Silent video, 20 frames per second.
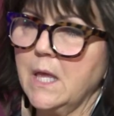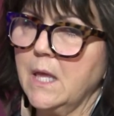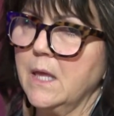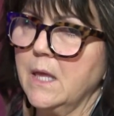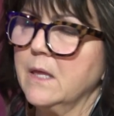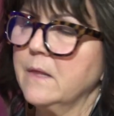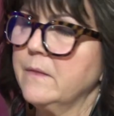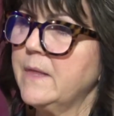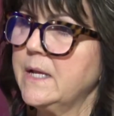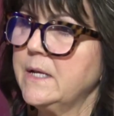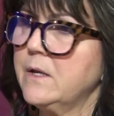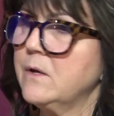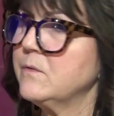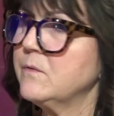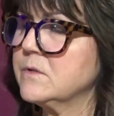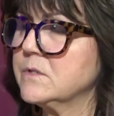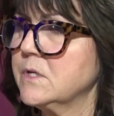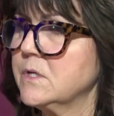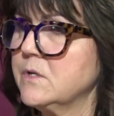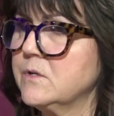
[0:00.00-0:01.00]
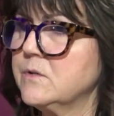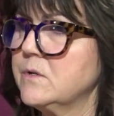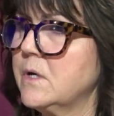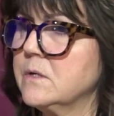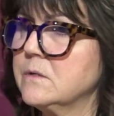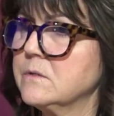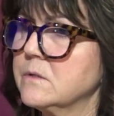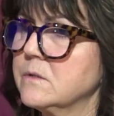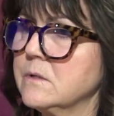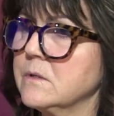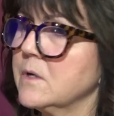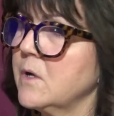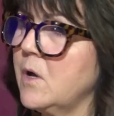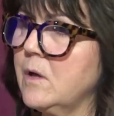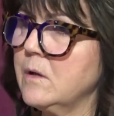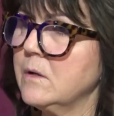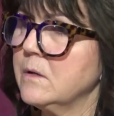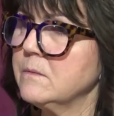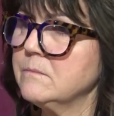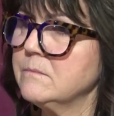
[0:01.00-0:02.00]
they know their son or daughter's going to
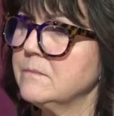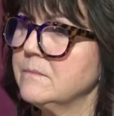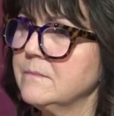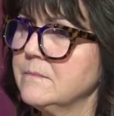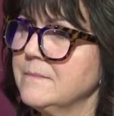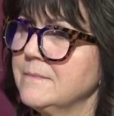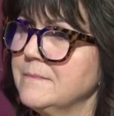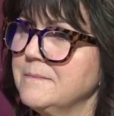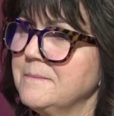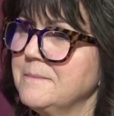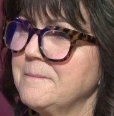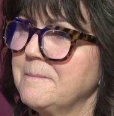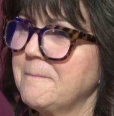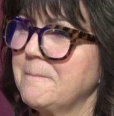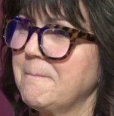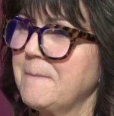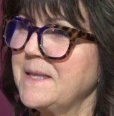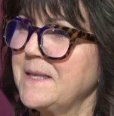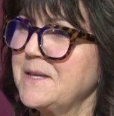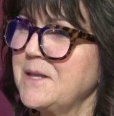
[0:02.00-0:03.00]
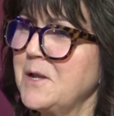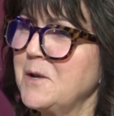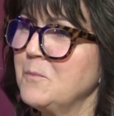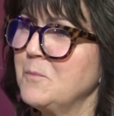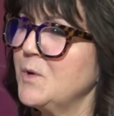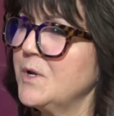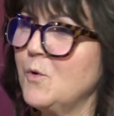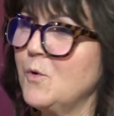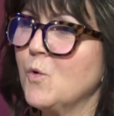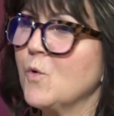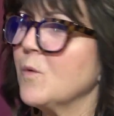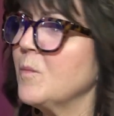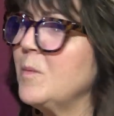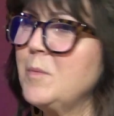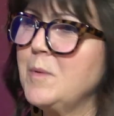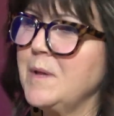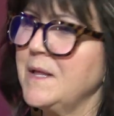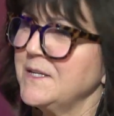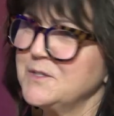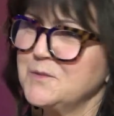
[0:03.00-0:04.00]
call them and tell them what a horrible
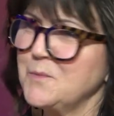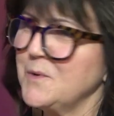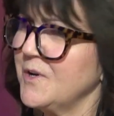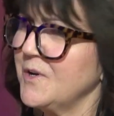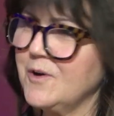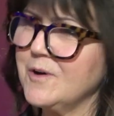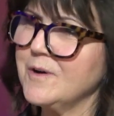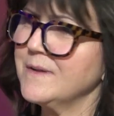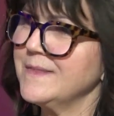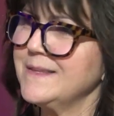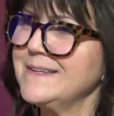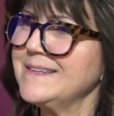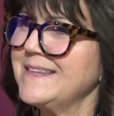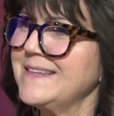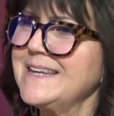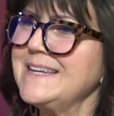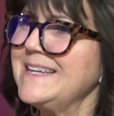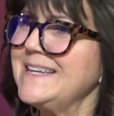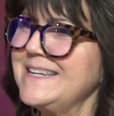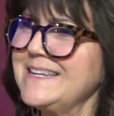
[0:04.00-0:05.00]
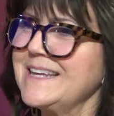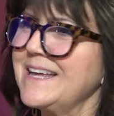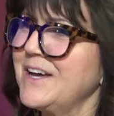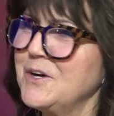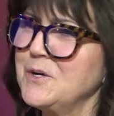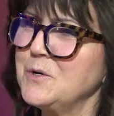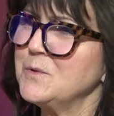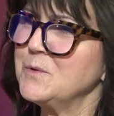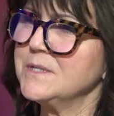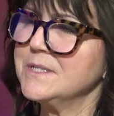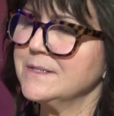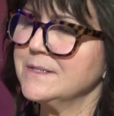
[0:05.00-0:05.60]
place we are and that they need to go and